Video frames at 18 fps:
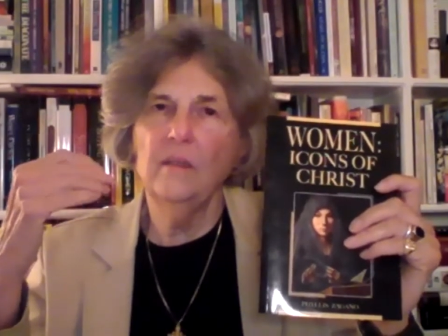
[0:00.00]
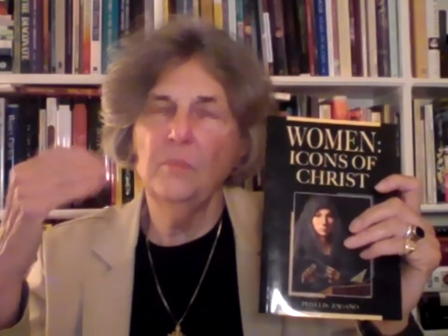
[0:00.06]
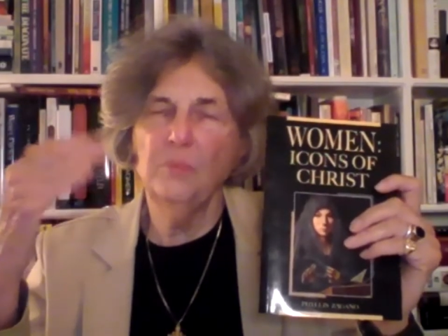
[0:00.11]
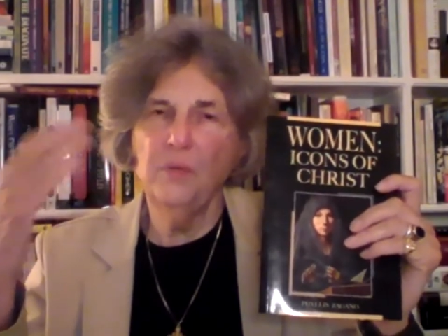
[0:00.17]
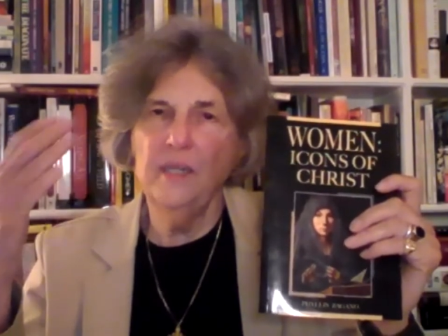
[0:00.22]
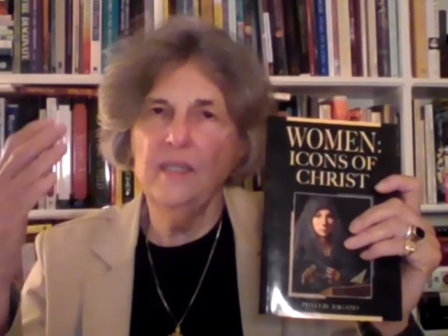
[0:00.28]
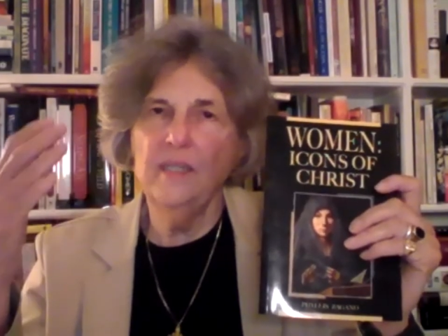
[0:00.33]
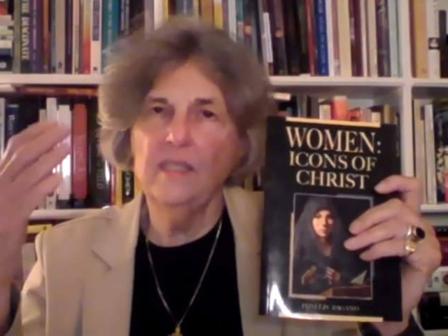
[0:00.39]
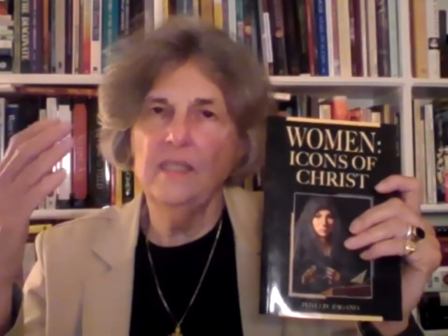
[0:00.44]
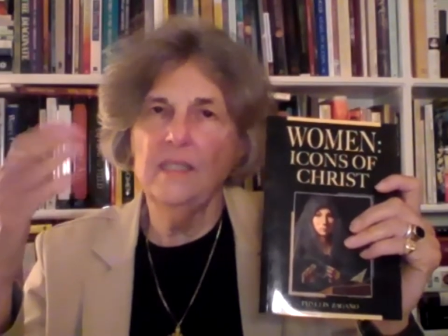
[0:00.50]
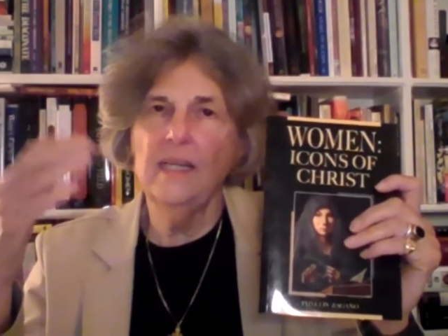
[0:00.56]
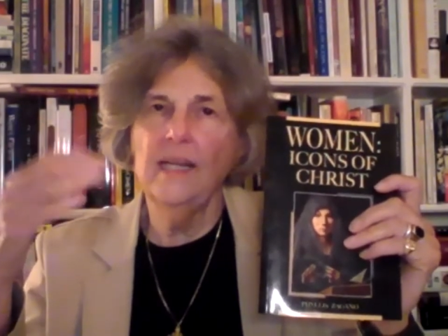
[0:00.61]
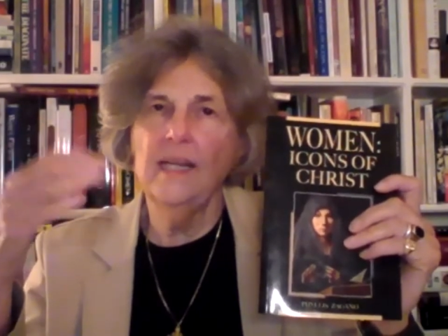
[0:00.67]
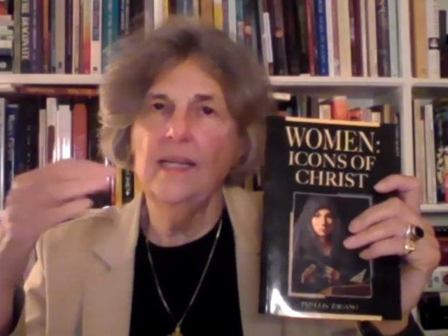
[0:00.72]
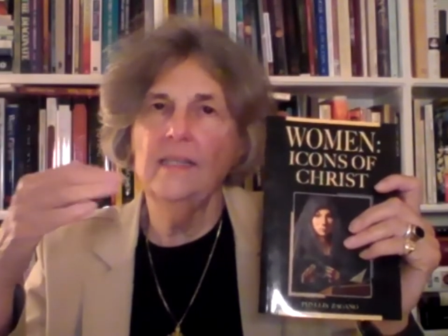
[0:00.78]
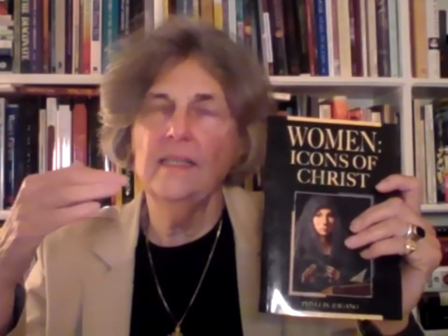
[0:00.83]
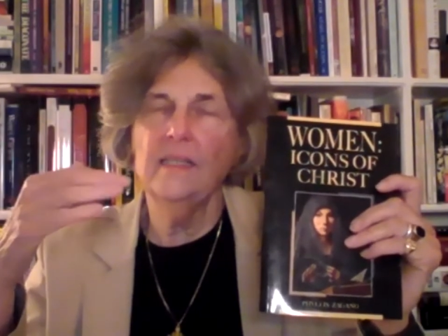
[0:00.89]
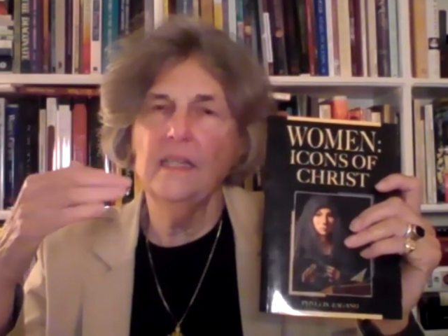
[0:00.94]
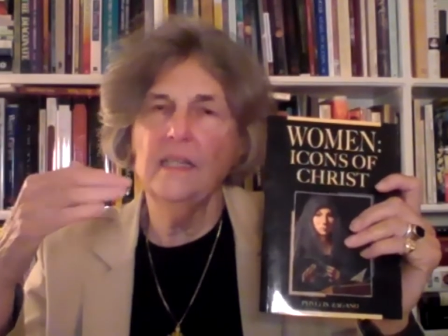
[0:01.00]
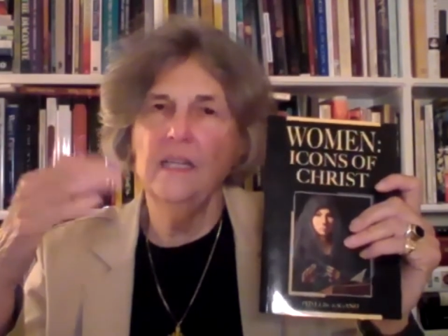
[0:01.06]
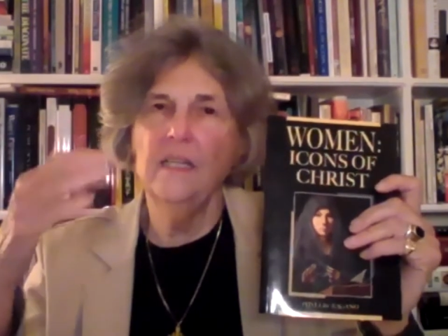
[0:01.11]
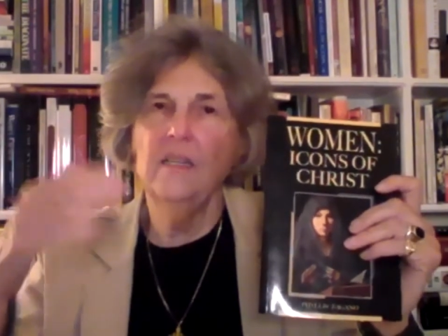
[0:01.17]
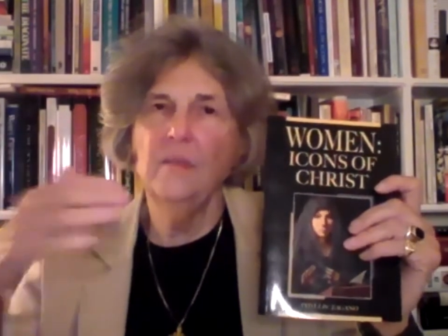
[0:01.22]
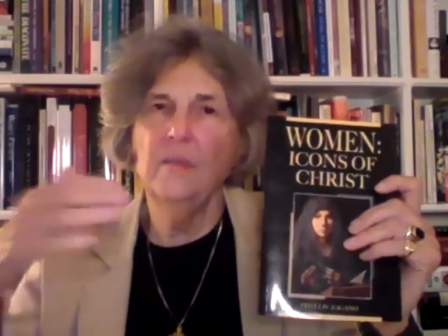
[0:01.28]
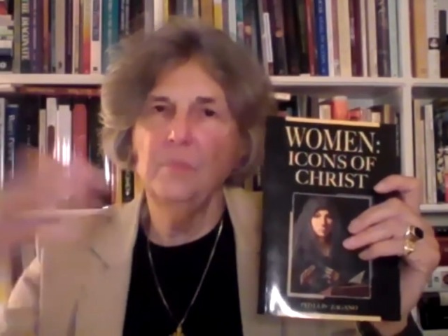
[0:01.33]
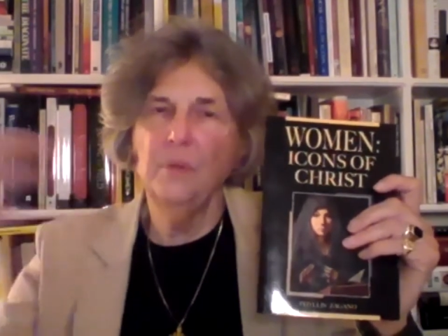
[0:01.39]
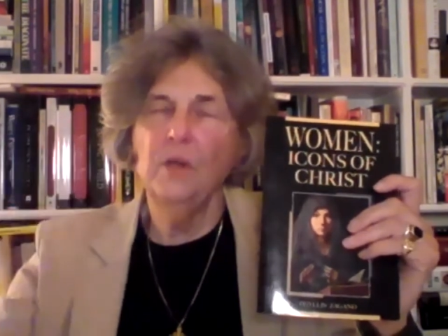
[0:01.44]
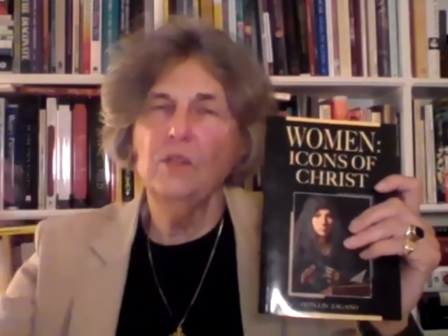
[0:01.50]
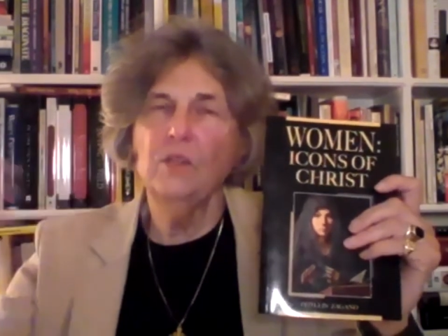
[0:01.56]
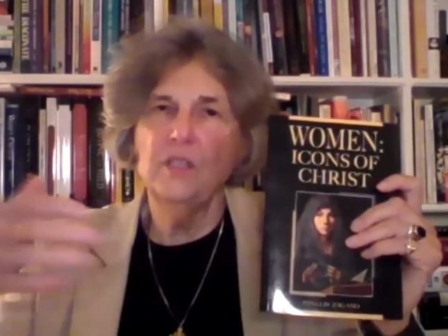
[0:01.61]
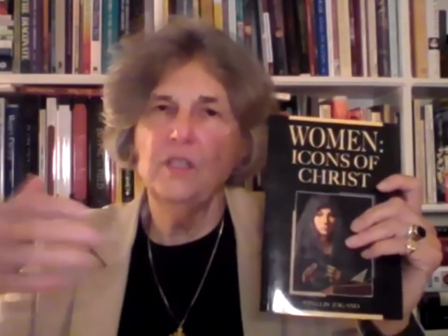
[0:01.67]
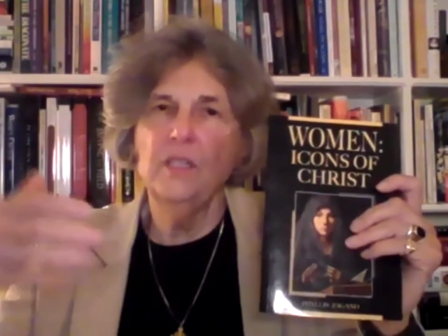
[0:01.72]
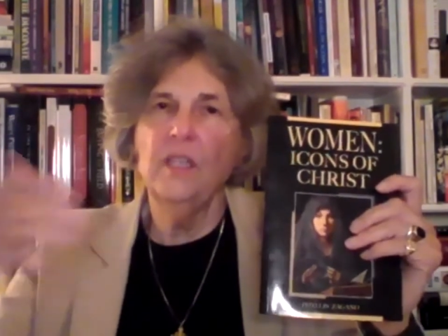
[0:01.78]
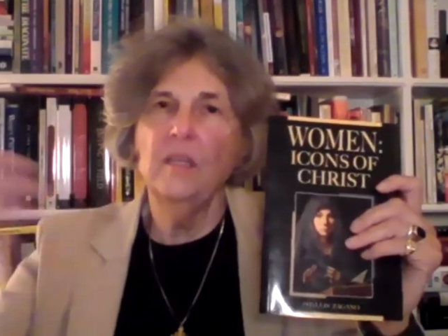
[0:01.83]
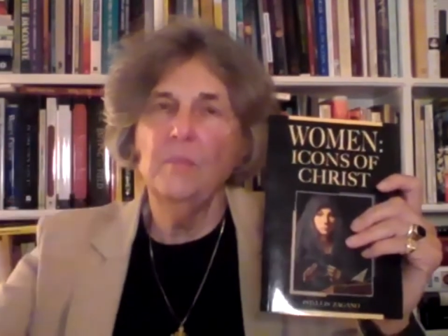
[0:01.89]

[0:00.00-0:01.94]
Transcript: priest stands in the person,